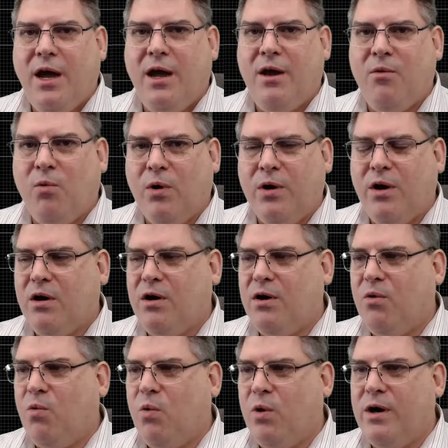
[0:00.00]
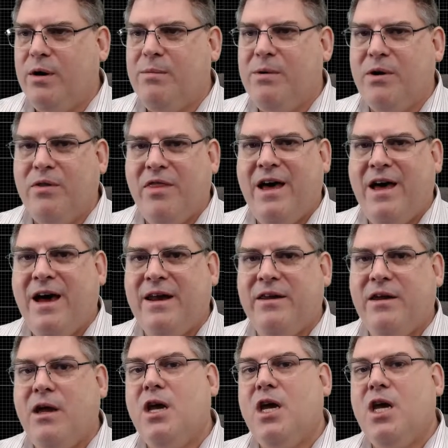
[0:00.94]
and we're not going to worry about
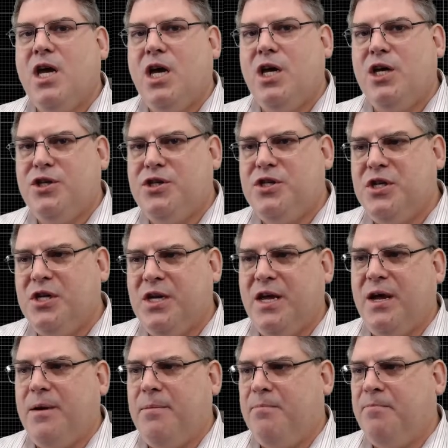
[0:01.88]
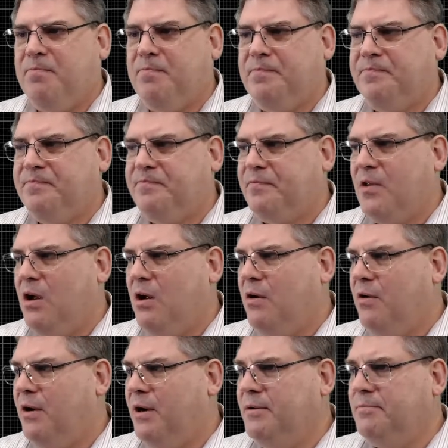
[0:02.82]
that today.
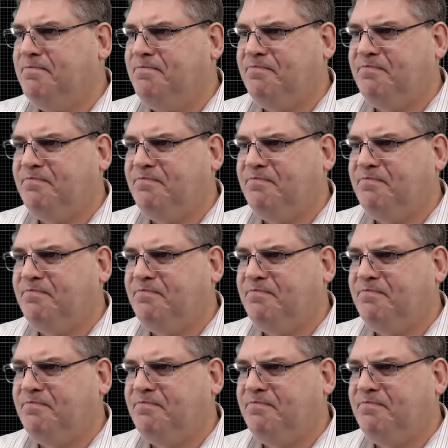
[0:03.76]
All right.